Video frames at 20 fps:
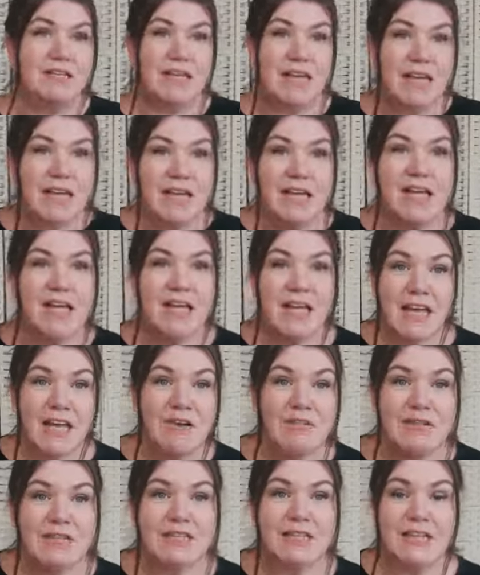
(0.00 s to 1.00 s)

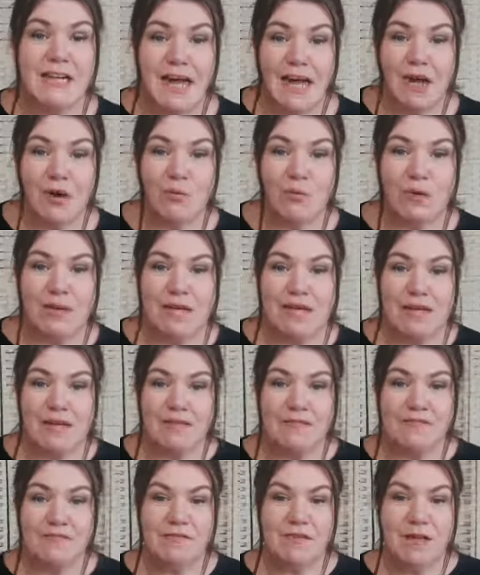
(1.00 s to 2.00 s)
incoherence in how we
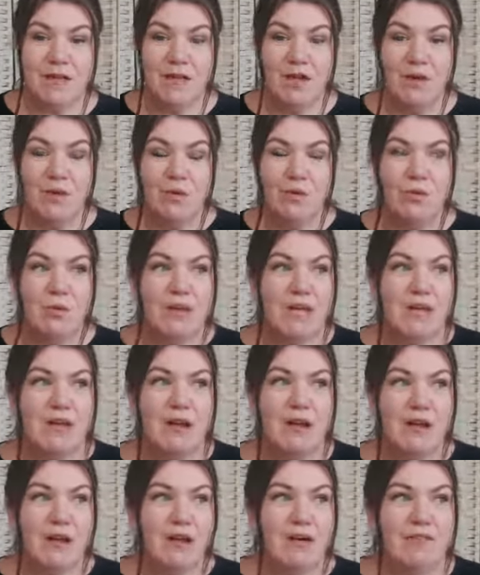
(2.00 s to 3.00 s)
live. We
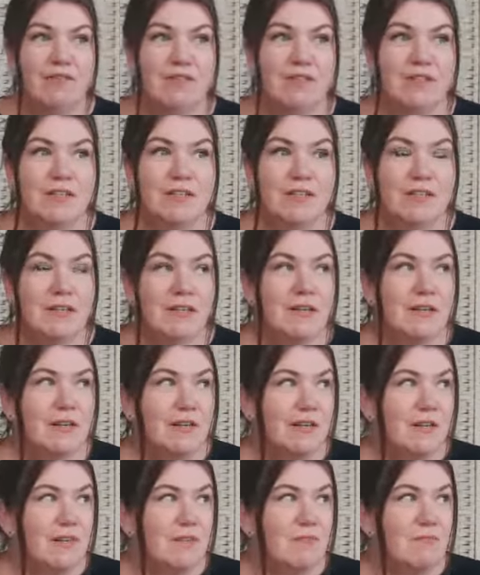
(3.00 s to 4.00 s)
are often
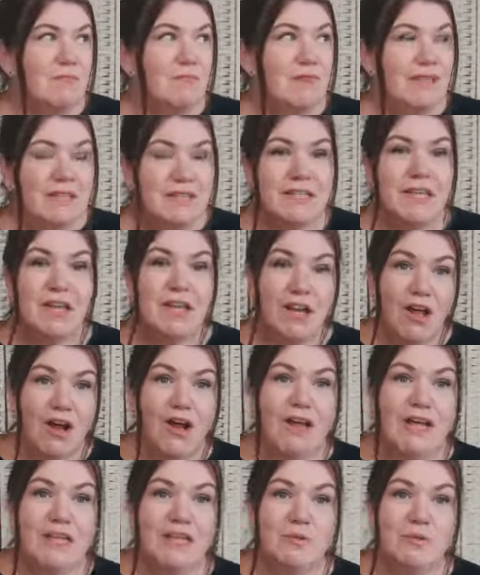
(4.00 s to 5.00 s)

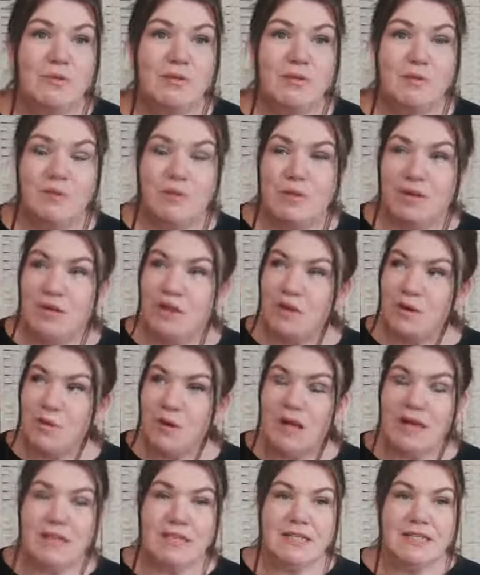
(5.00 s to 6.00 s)
misaligned with
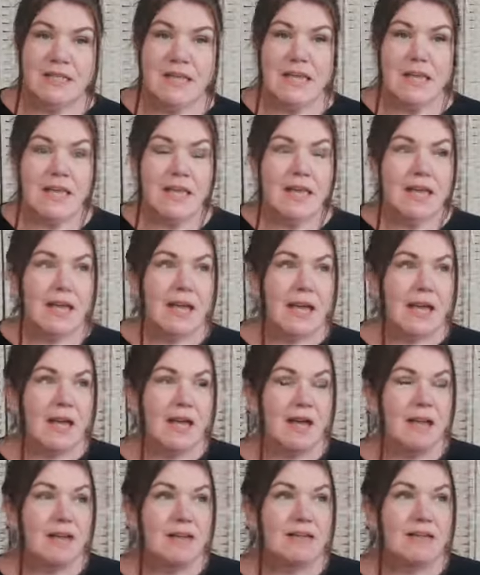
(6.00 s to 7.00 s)
spirituality,
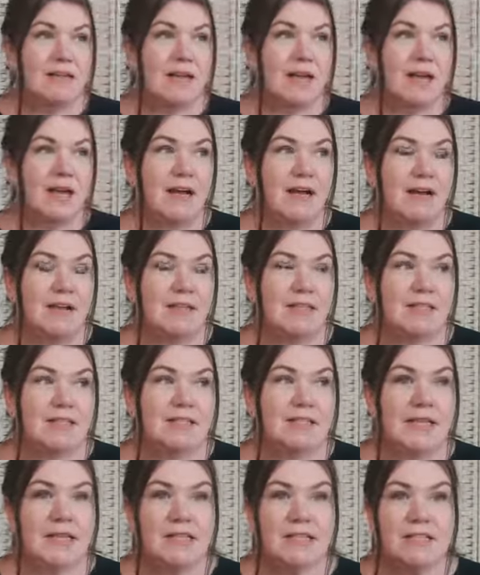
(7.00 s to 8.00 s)
our
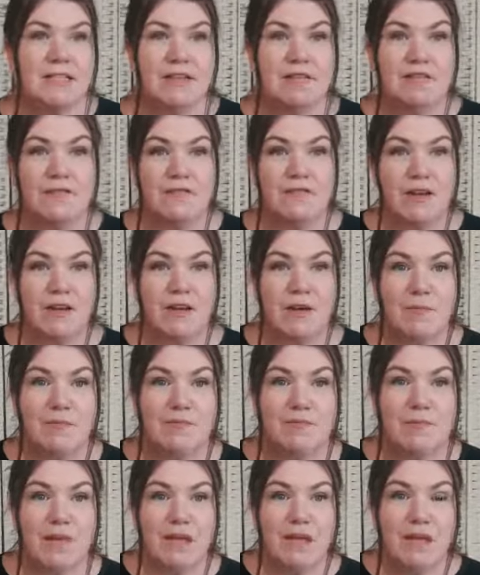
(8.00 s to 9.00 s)
sense of,
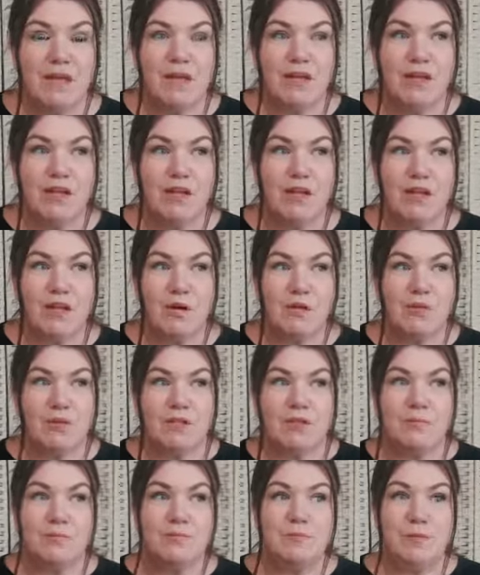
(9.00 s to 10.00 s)
you know,
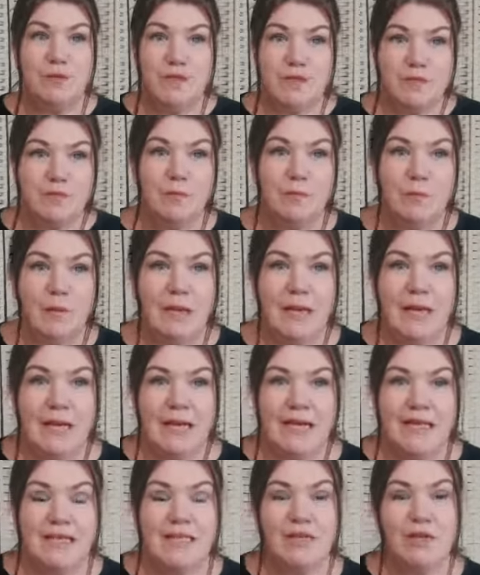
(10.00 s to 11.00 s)
this beautiful
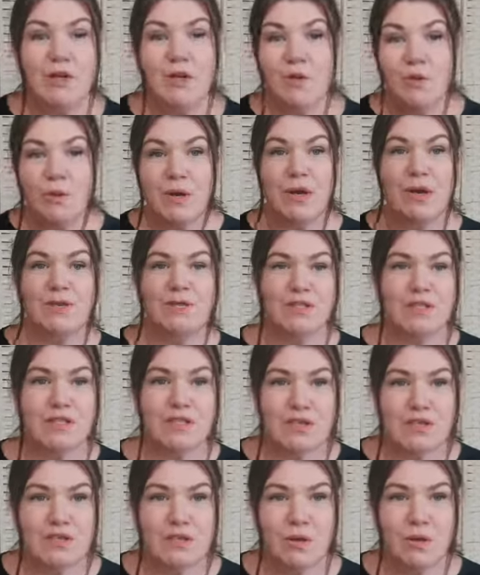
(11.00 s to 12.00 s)
planet, who we are as
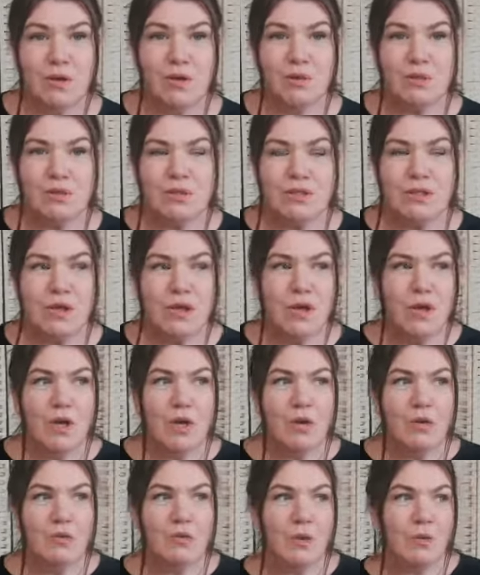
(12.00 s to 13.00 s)
souls,
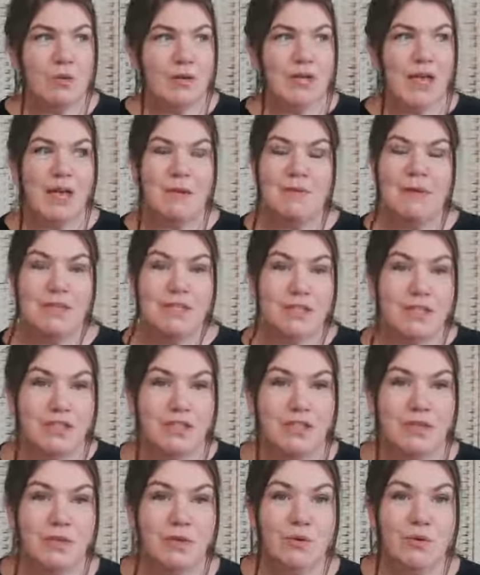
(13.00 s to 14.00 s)
what we came here to
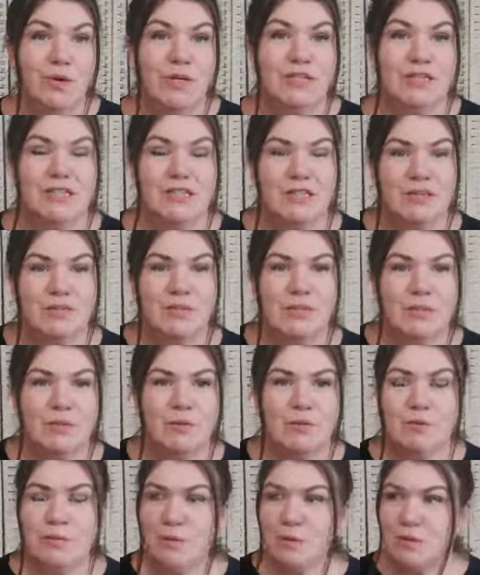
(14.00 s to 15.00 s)
do as
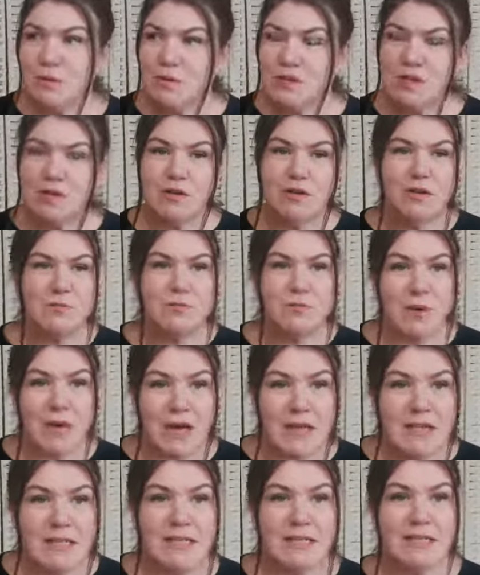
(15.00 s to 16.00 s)
individuals, also
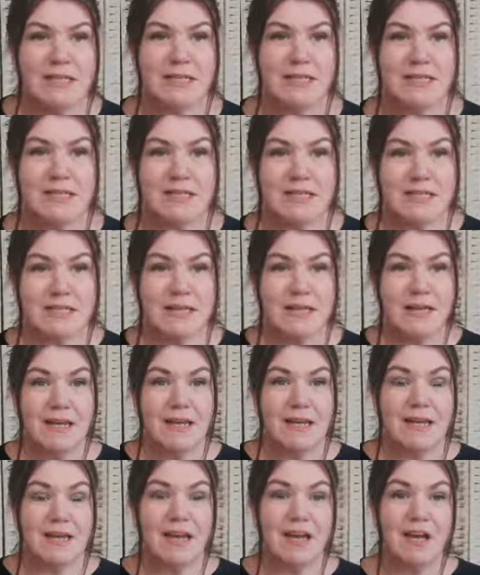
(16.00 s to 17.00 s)
humanity's
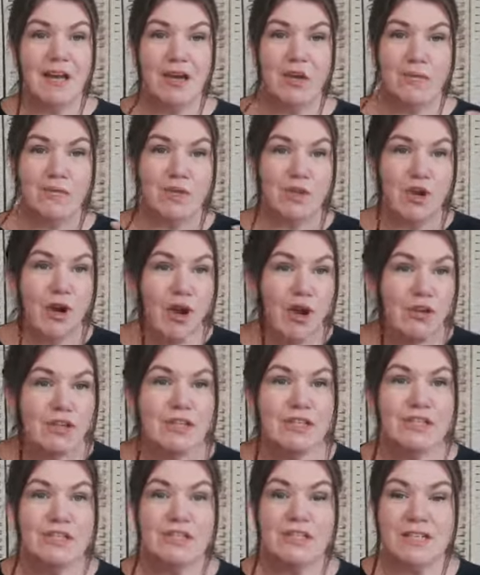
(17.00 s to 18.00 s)

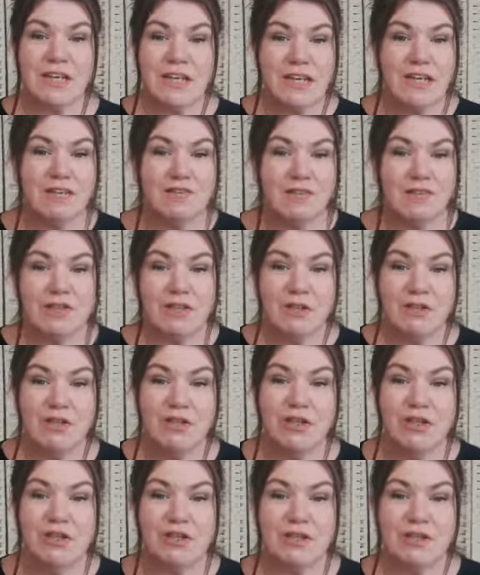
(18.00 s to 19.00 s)
constant
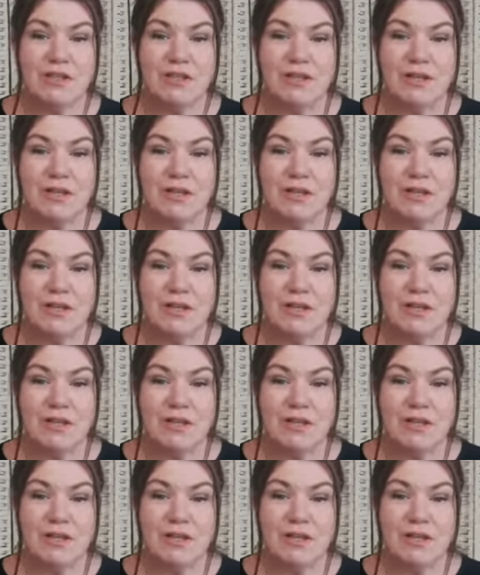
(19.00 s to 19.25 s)
evolution.